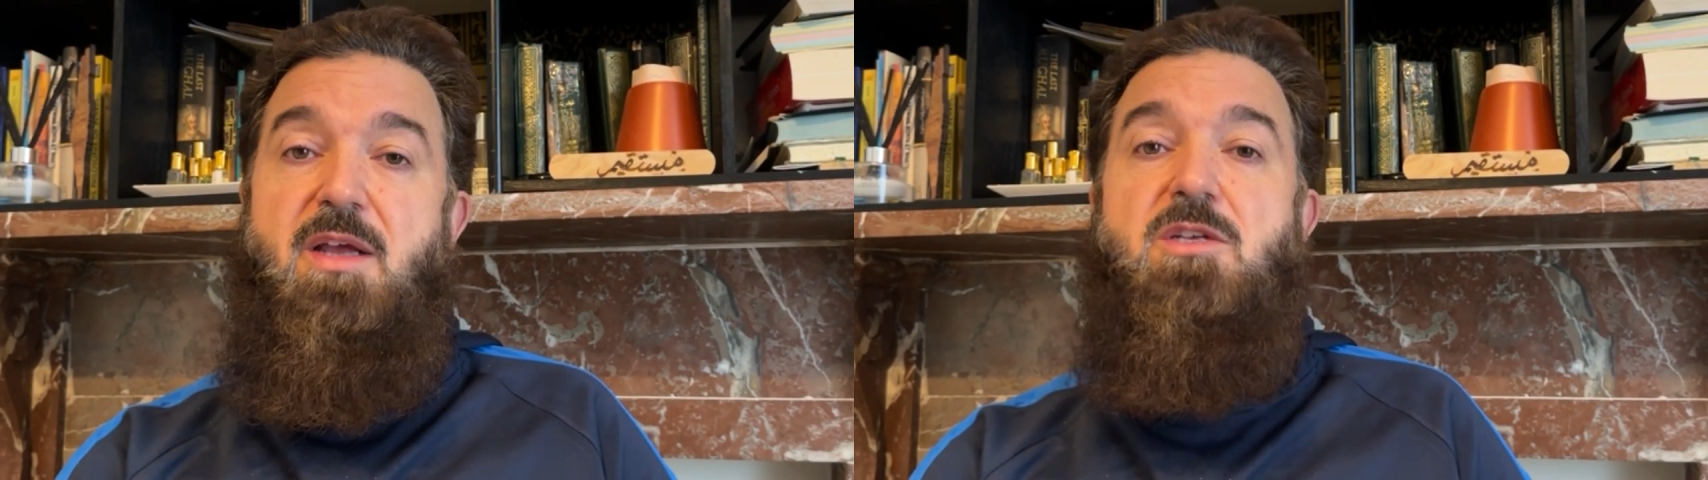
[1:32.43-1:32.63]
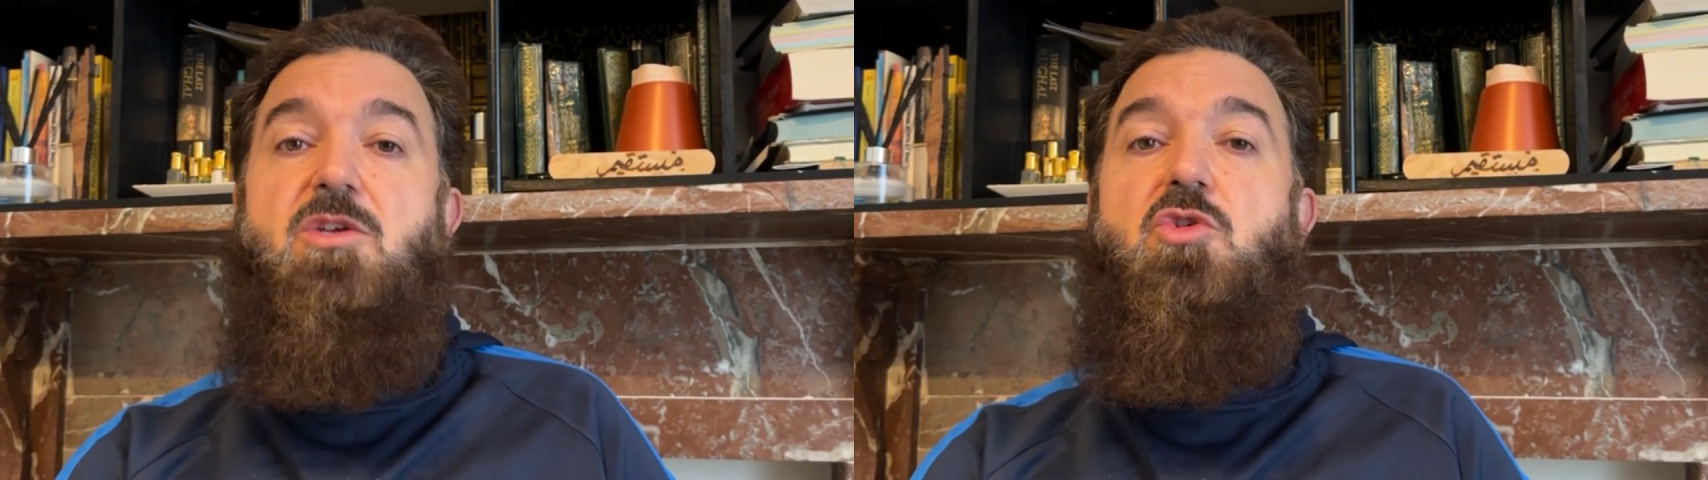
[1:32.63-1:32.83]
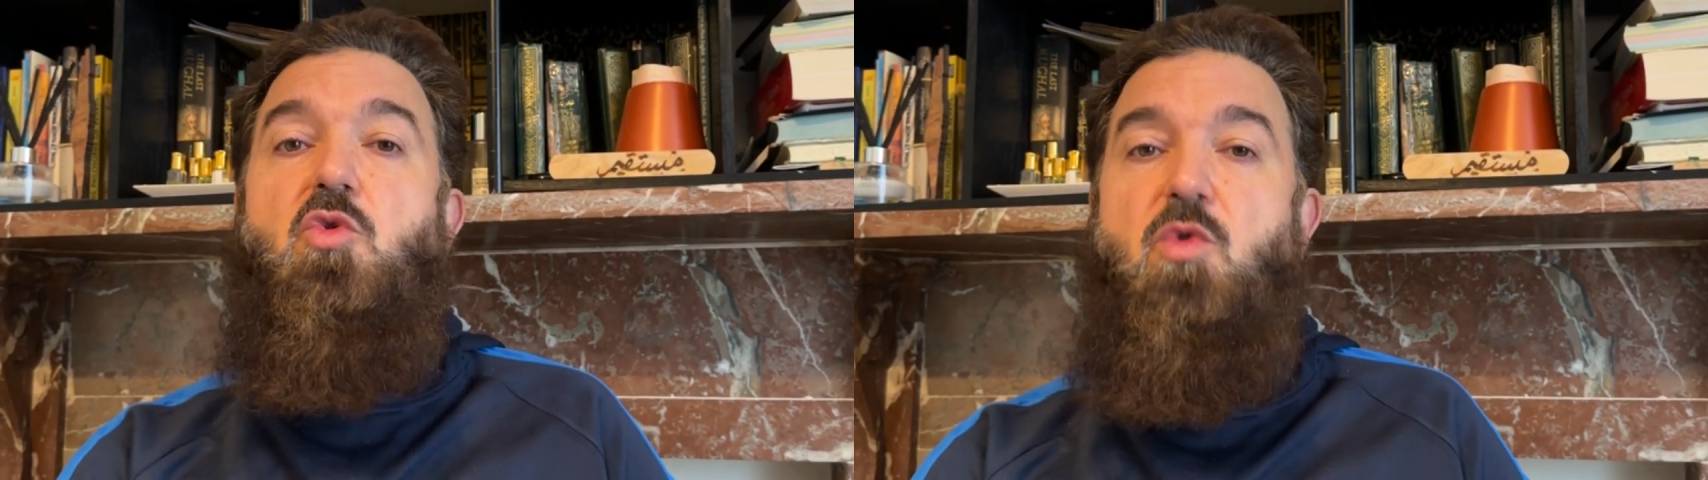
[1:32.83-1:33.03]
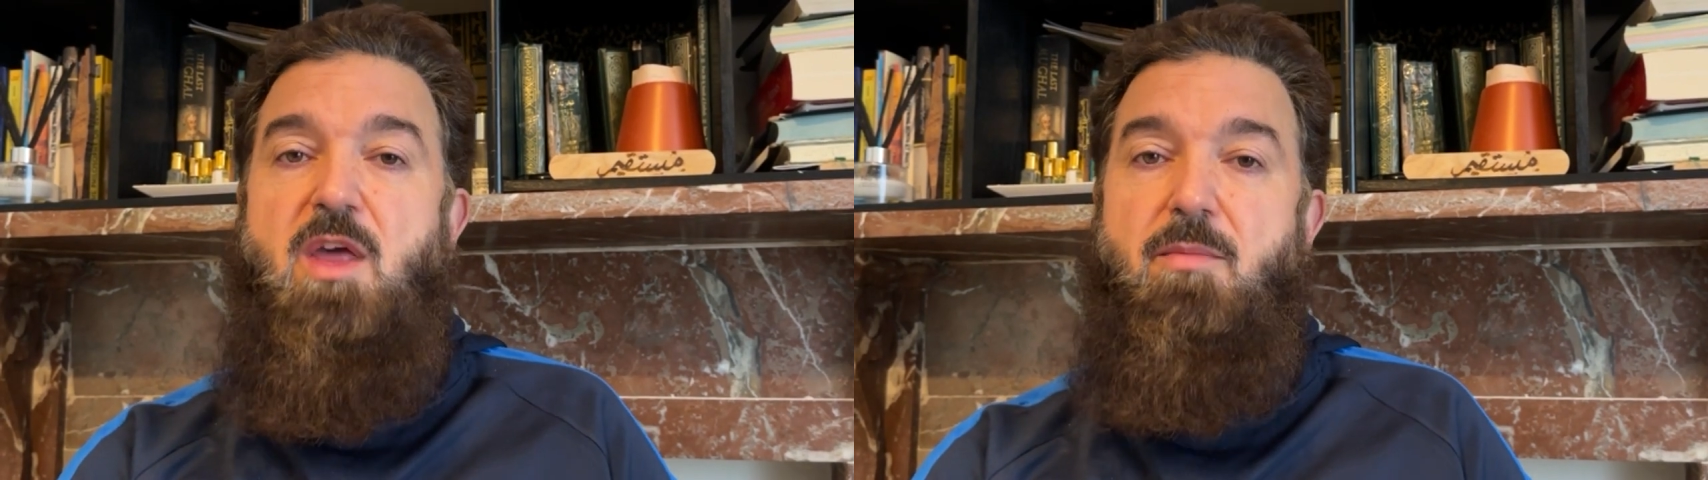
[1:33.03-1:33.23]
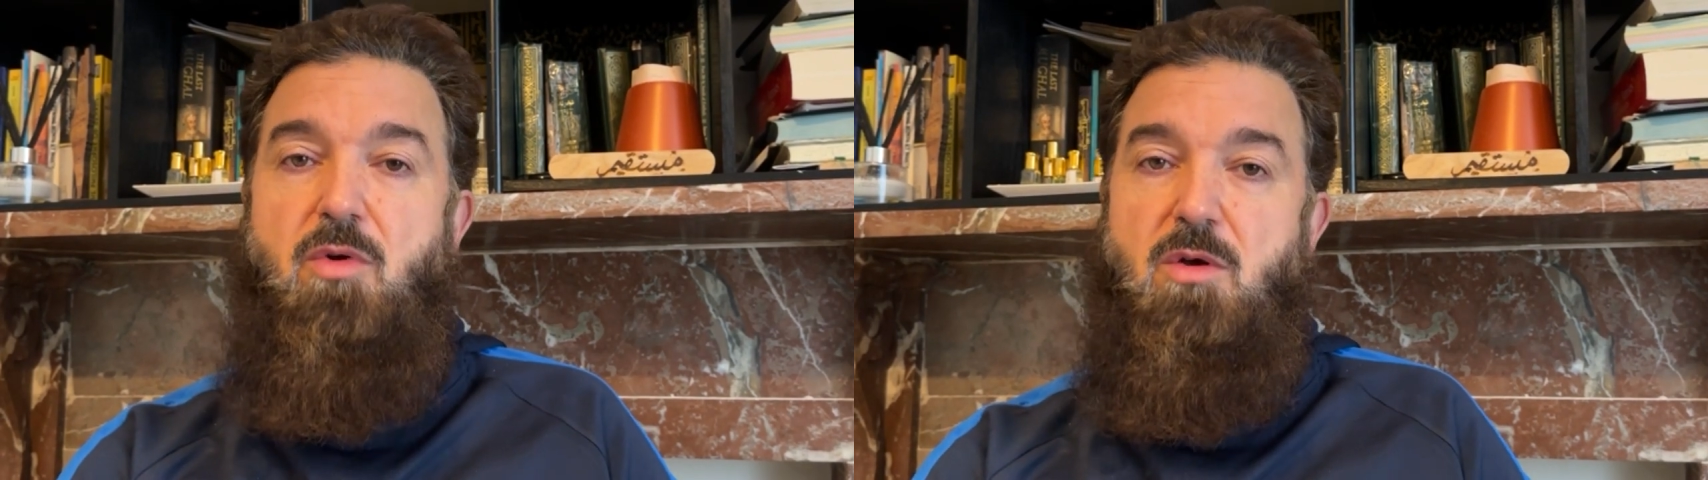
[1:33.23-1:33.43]
It's a
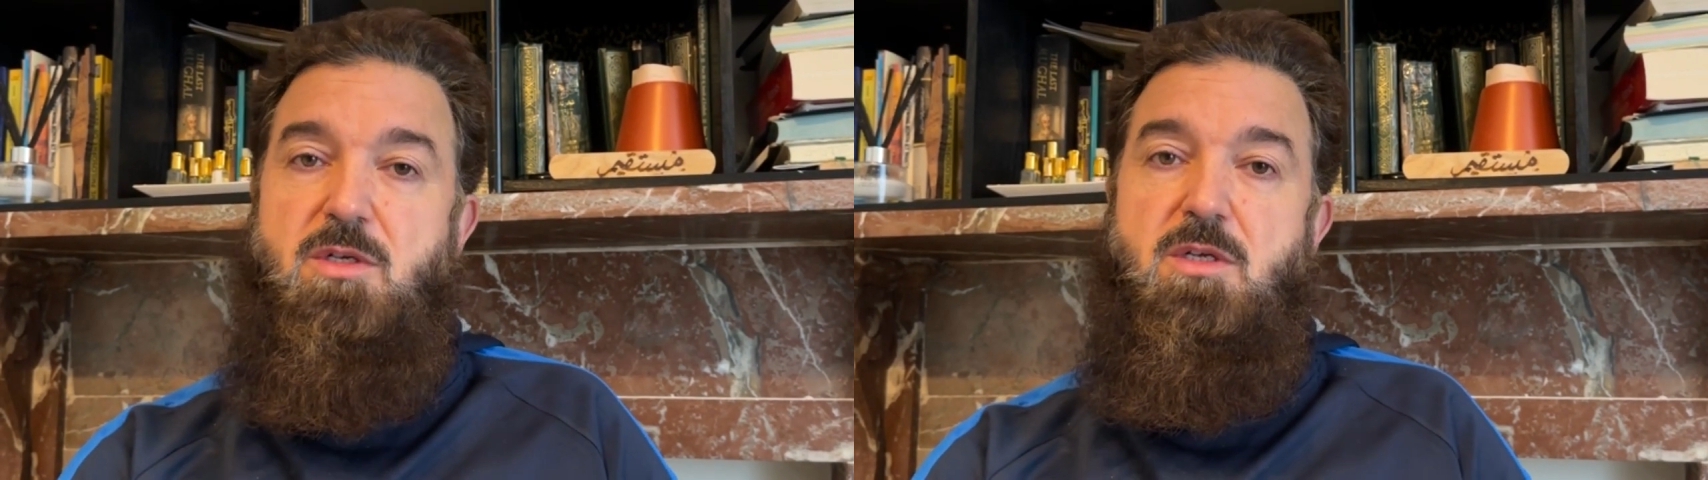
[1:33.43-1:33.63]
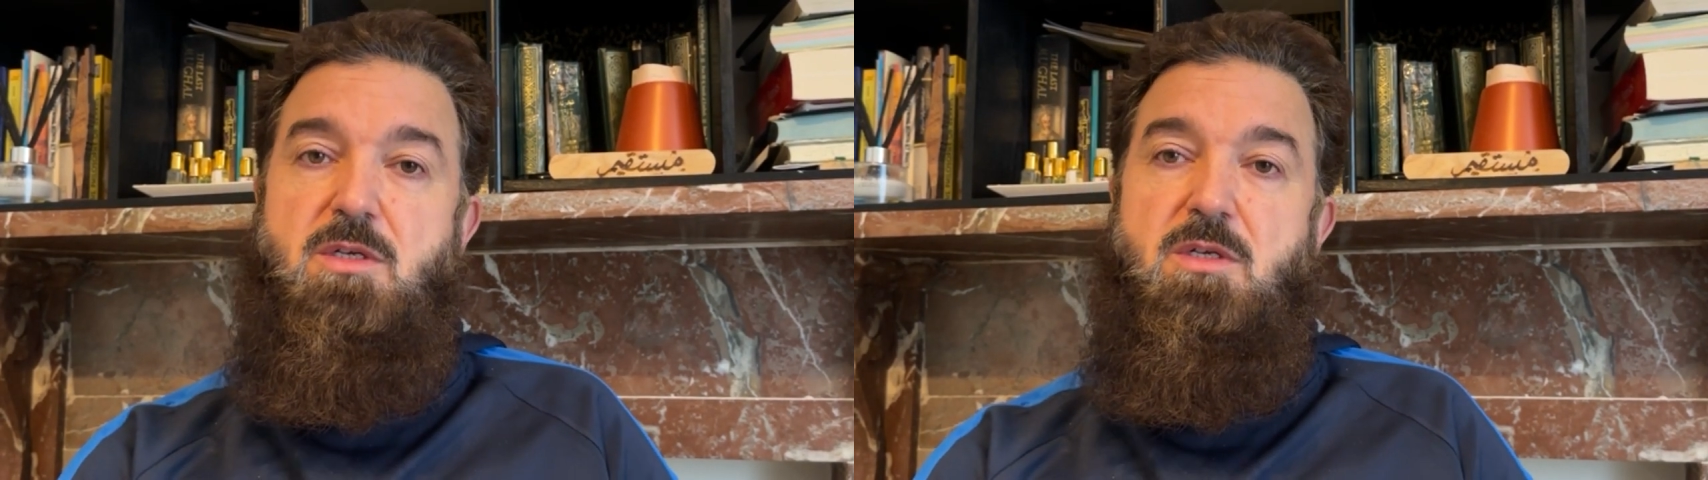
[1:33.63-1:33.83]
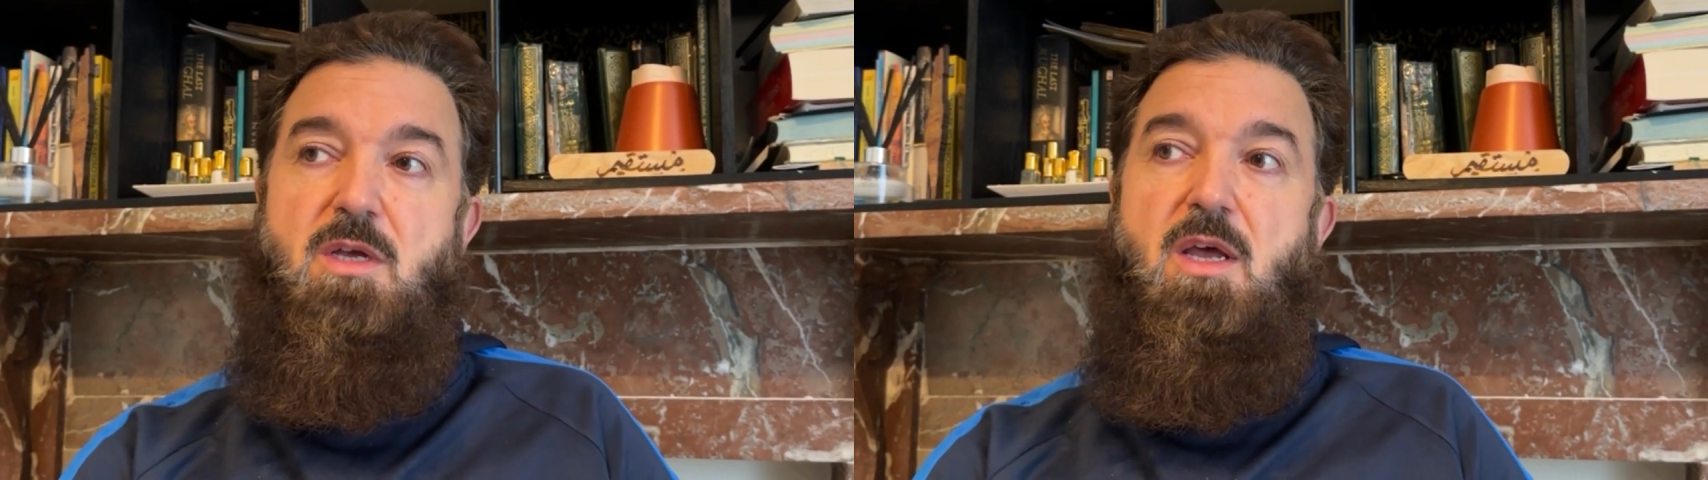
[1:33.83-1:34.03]
soothing process.